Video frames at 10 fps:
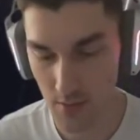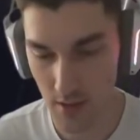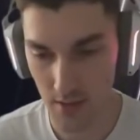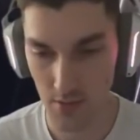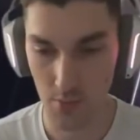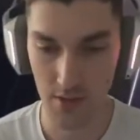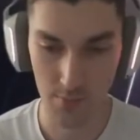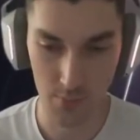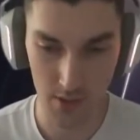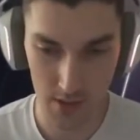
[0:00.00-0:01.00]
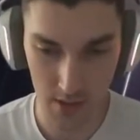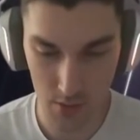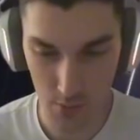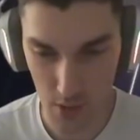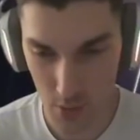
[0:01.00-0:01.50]
that is, we simply take
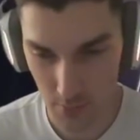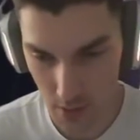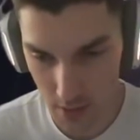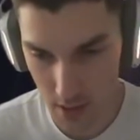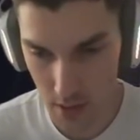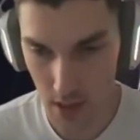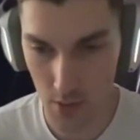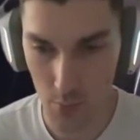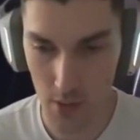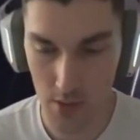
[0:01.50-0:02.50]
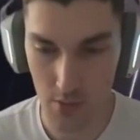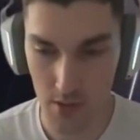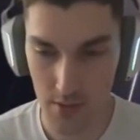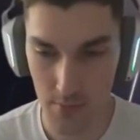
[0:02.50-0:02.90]
into account funding and open interest.